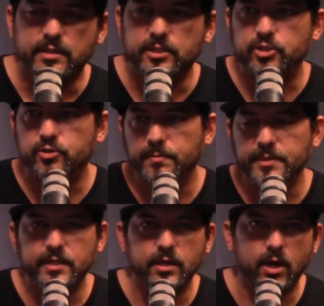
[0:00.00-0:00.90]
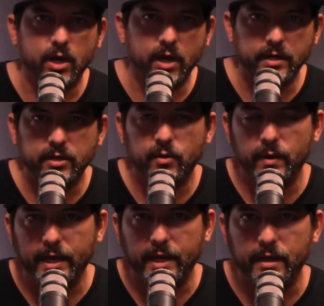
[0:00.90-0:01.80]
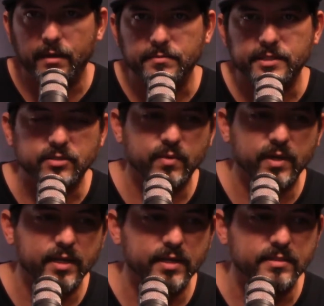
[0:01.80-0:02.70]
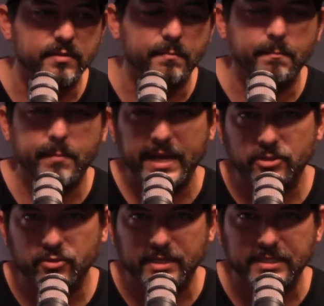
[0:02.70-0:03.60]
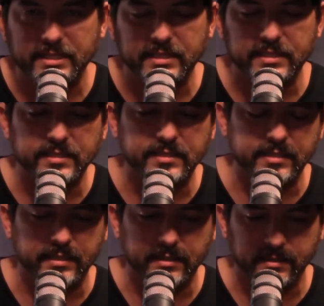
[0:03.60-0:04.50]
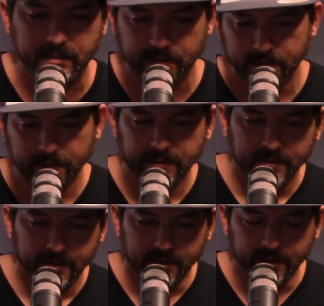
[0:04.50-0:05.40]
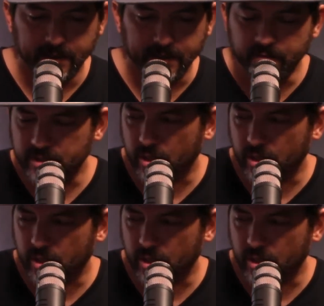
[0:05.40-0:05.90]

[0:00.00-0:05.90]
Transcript: distributed audio amps as well as matrices, and it was